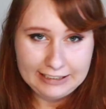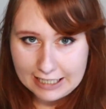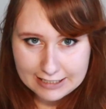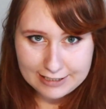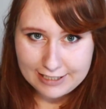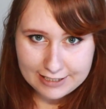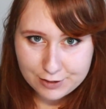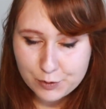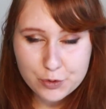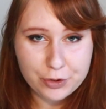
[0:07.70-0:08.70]
Yes, this
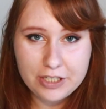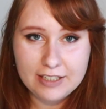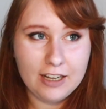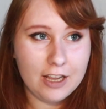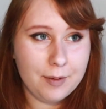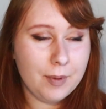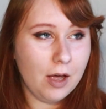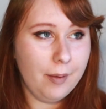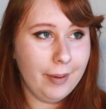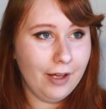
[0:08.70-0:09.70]
is a story time
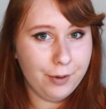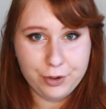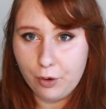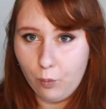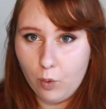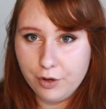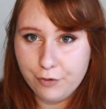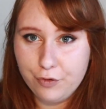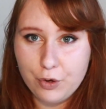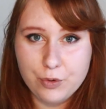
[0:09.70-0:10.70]
about one
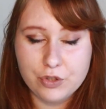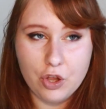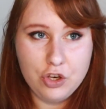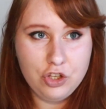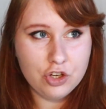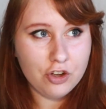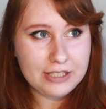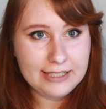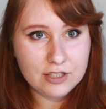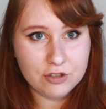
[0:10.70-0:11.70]
of those not
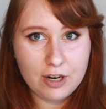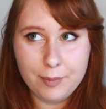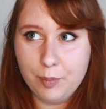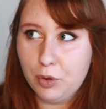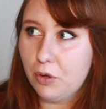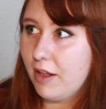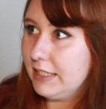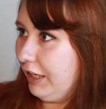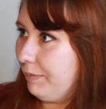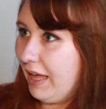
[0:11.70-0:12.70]
Instagrammable,
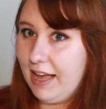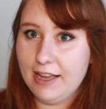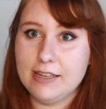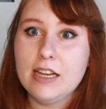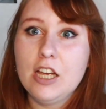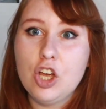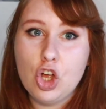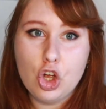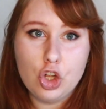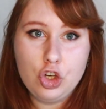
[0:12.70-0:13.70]
very bad,
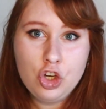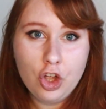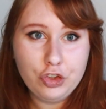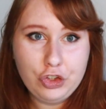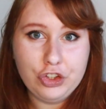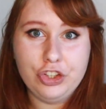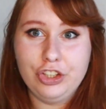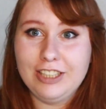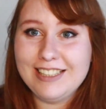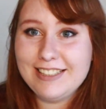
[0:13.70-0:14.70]
not
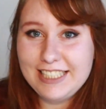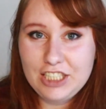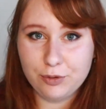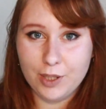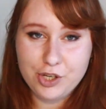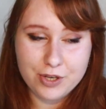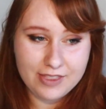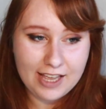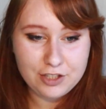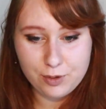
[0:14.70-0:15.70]
good
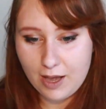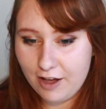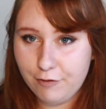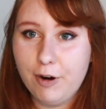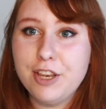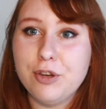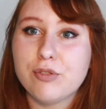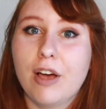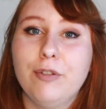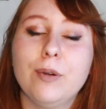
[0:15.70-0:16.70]
situation that you have when you
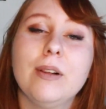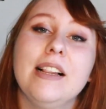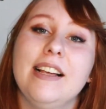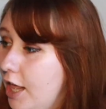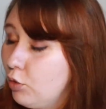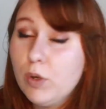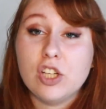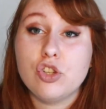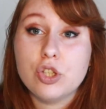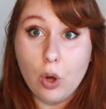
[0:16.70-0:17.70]
travel. And we
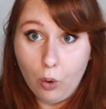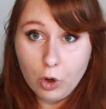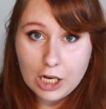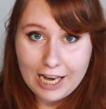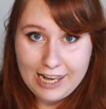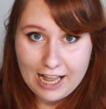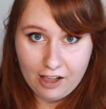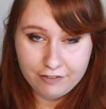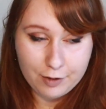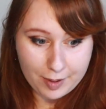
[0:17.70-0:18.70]
can just all
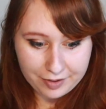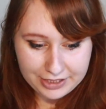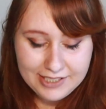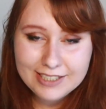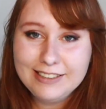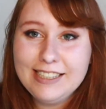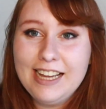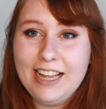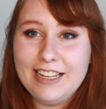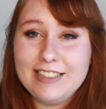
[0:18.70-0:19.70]
laugh about it.
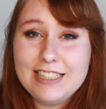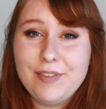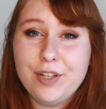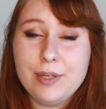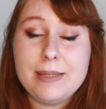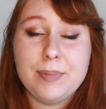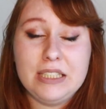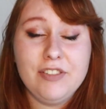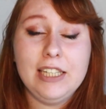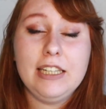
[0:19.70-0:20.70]
And this video is
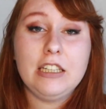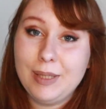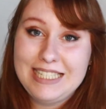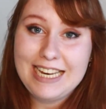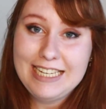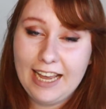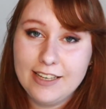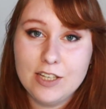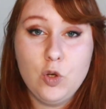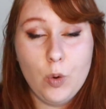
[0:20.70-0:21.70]
specifically going to be
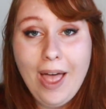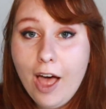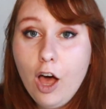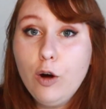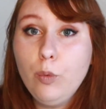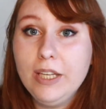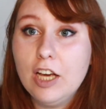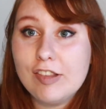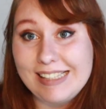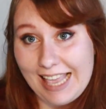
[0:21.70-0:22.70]
dedicated to how we
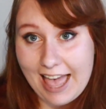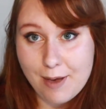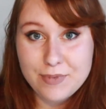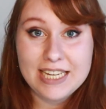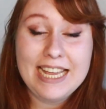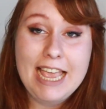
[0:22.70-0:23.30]
got scammed